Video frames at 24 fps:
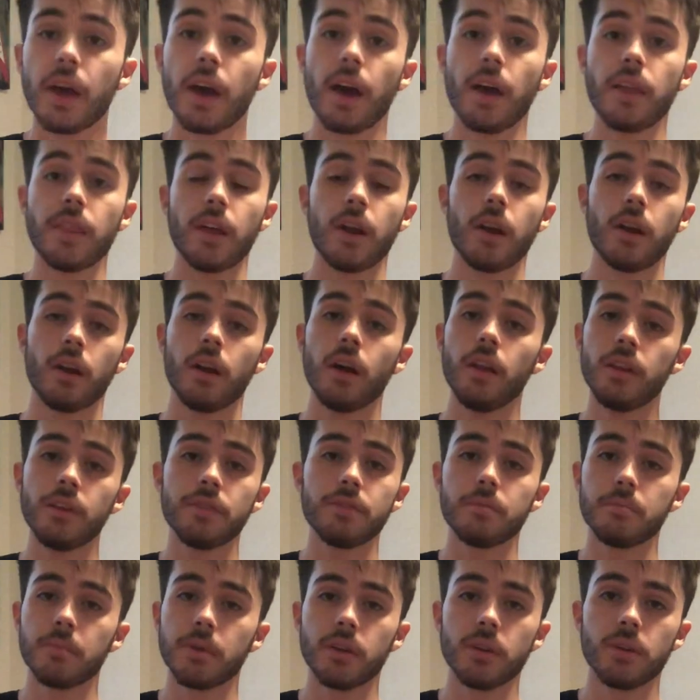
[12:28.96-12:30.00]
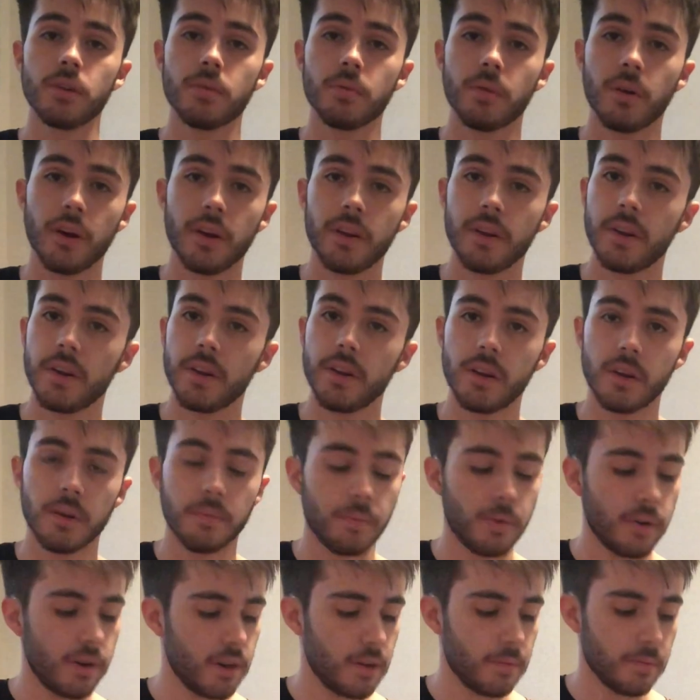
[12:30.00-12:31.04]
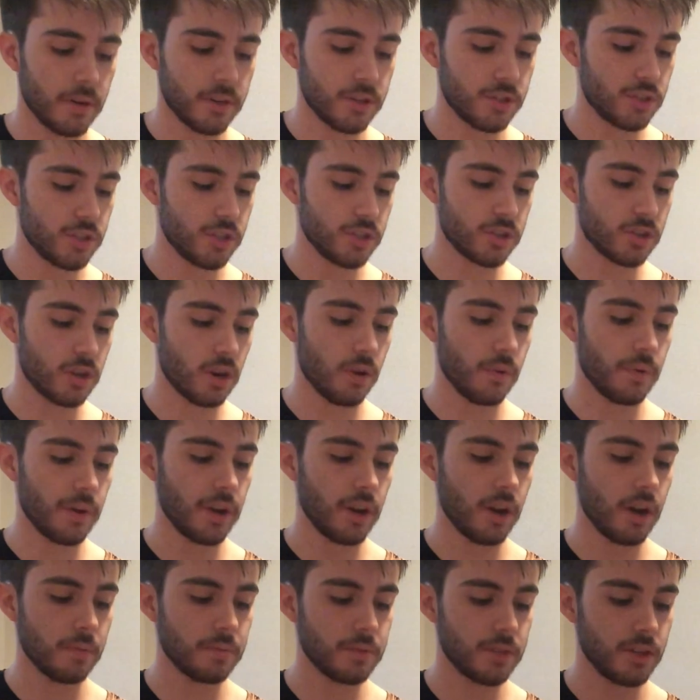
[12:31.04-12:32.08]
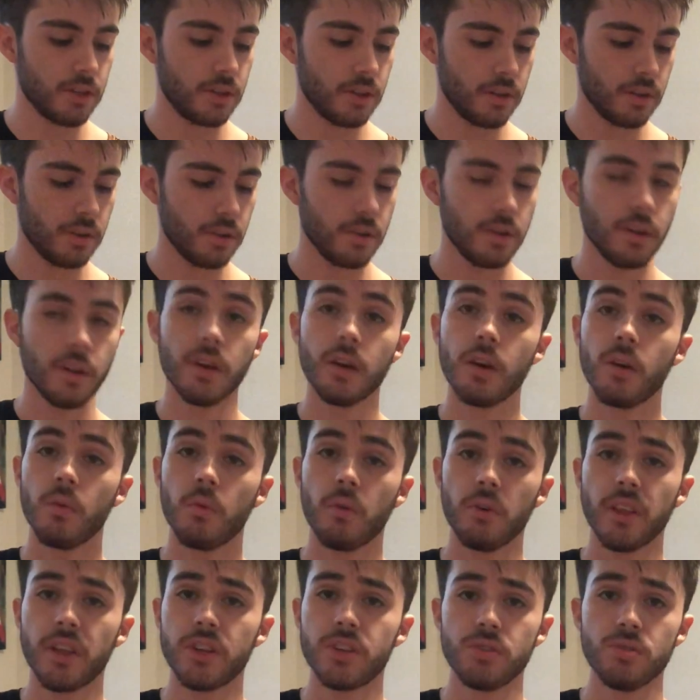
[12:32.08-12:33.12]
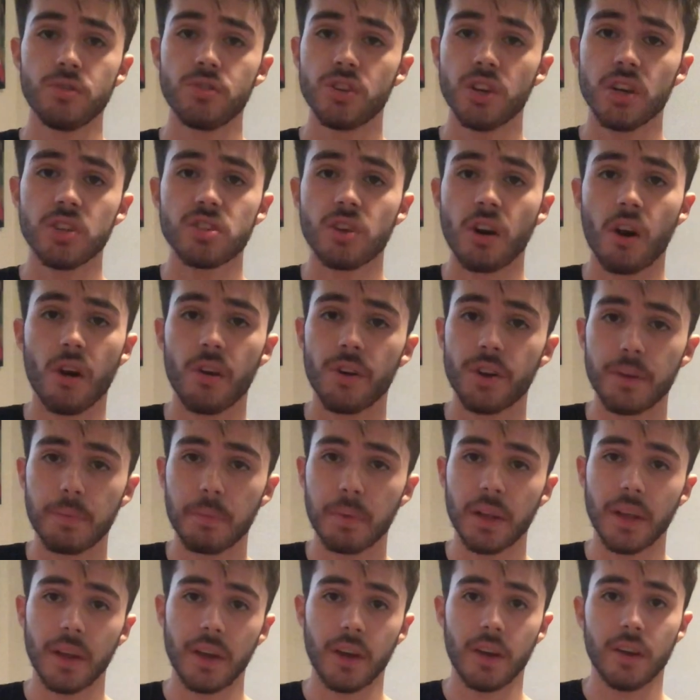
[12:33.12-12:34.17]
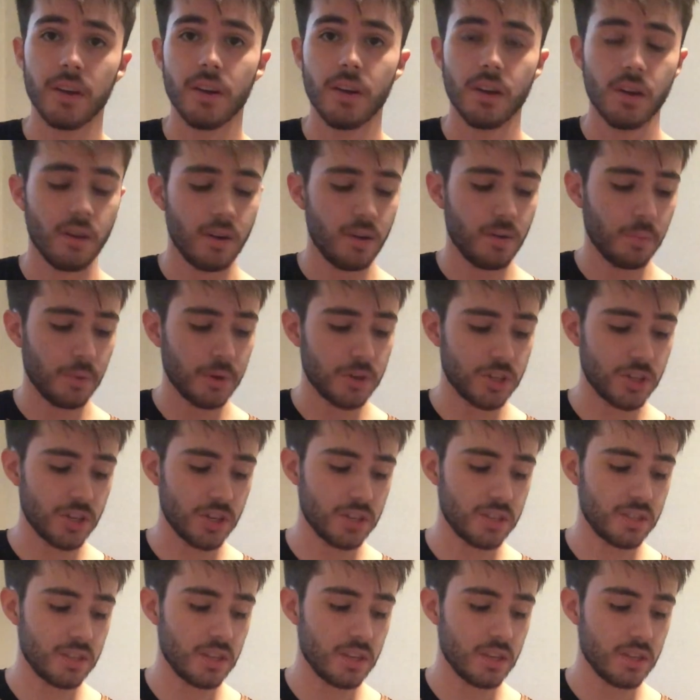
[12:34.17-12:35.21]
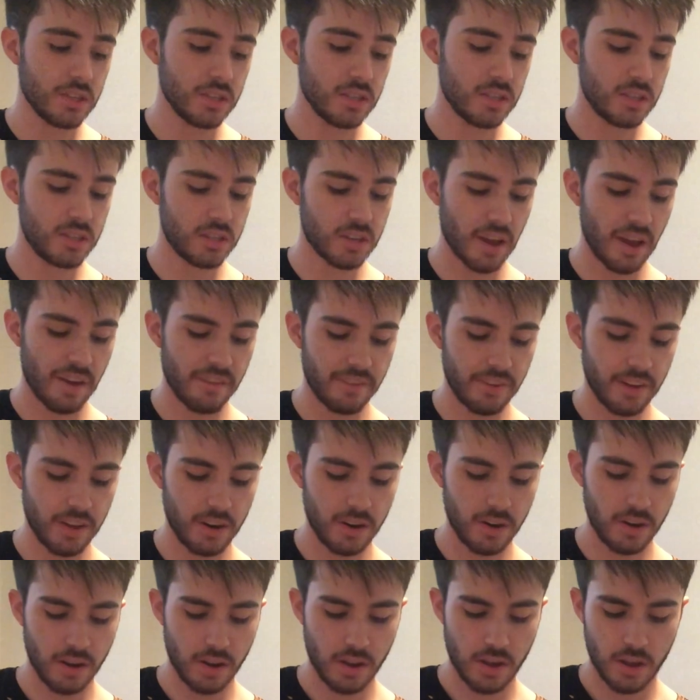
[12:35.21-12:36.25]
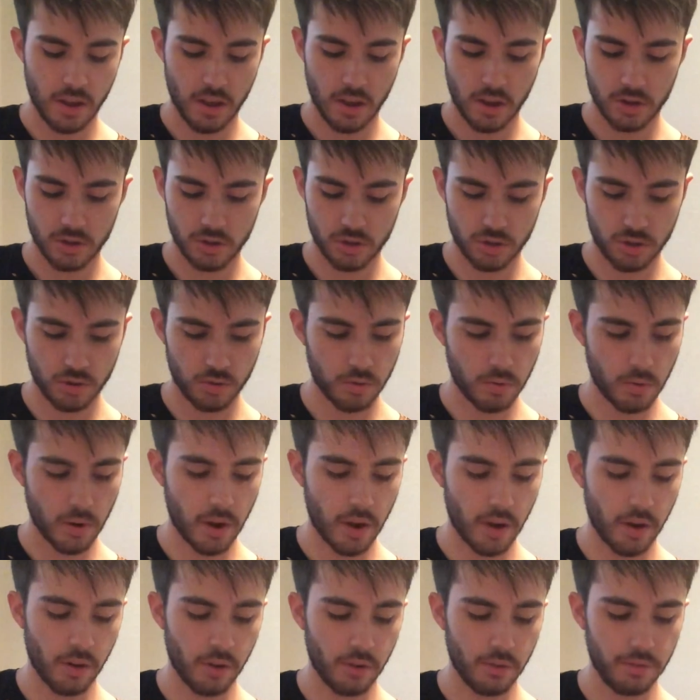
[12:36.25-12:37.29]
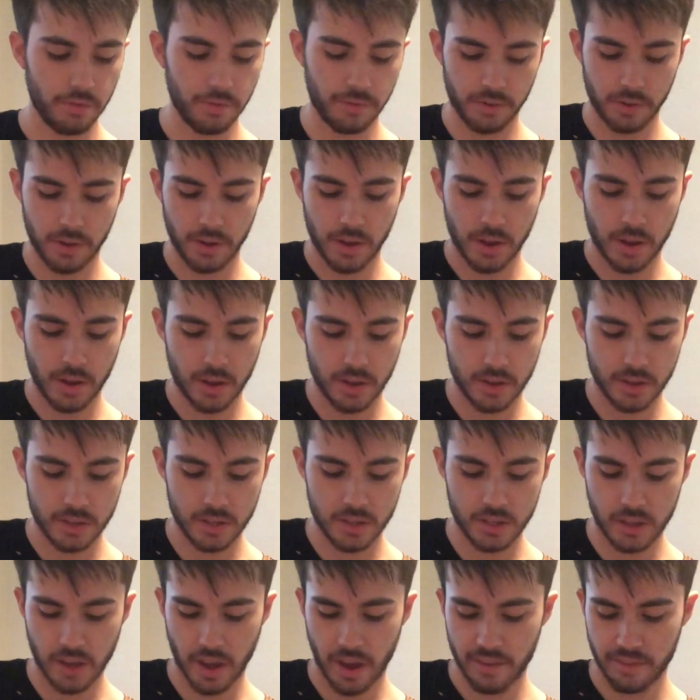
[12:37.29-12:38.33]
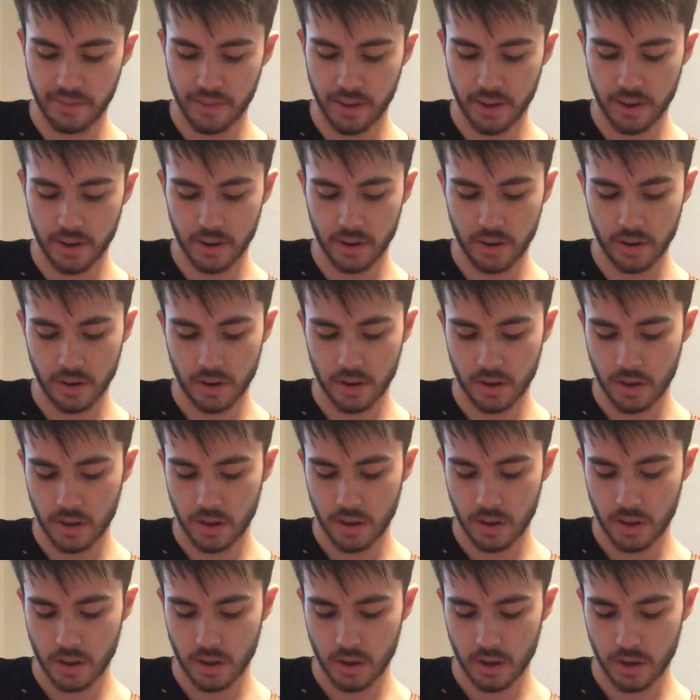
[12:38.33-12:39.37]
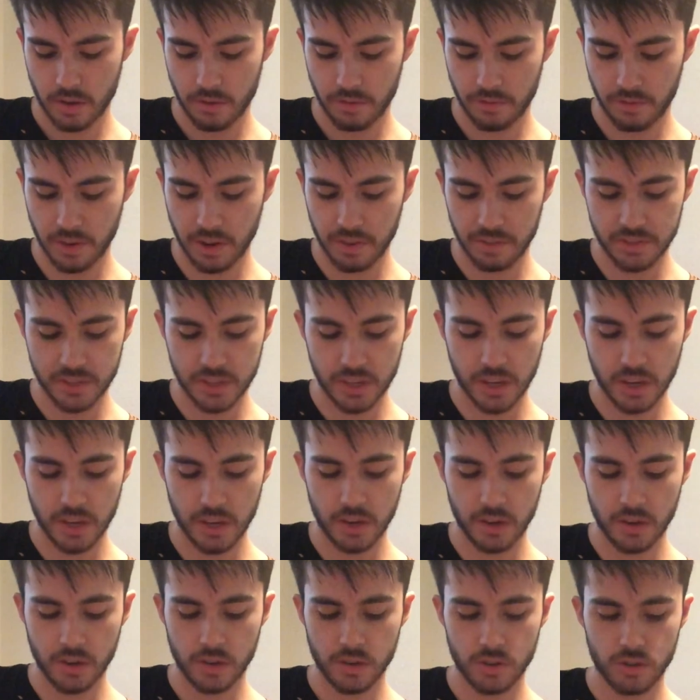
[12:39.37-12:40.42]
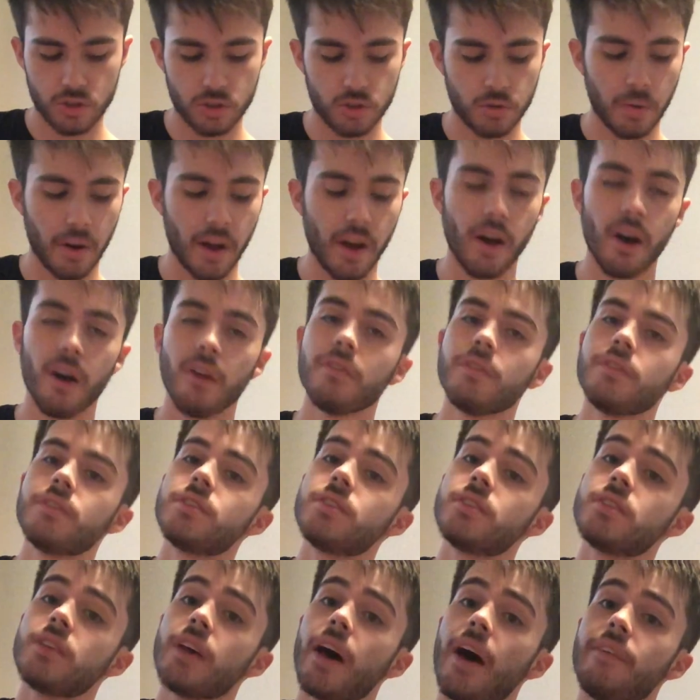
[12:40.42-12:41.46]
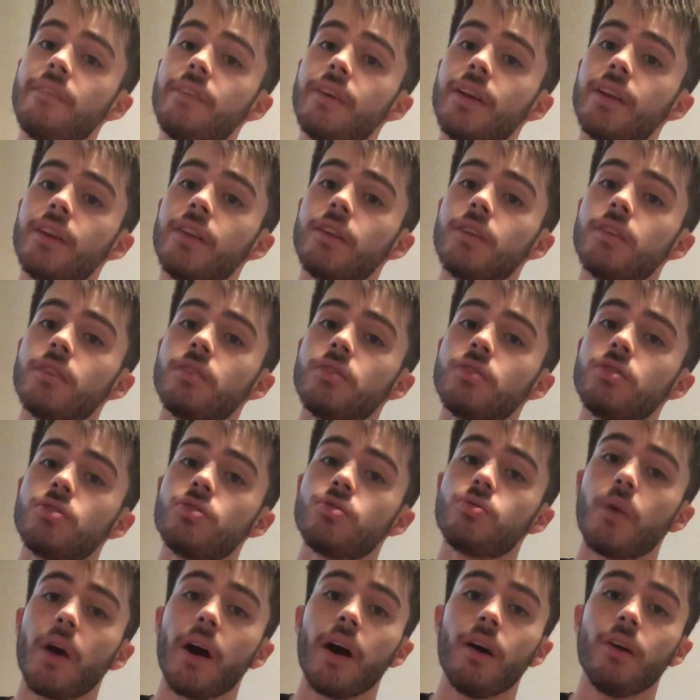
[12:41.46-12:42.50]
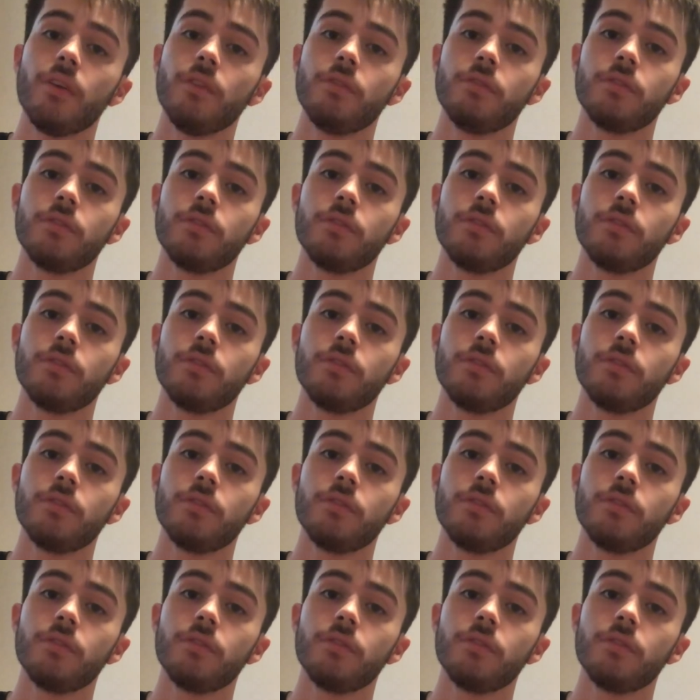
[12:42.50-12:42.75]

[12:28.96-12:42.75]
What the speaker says: And then another familiar one, you're pretty much just going up to the one that you just already played, which is the 7, 12, 7, 15, 12, 7, 12.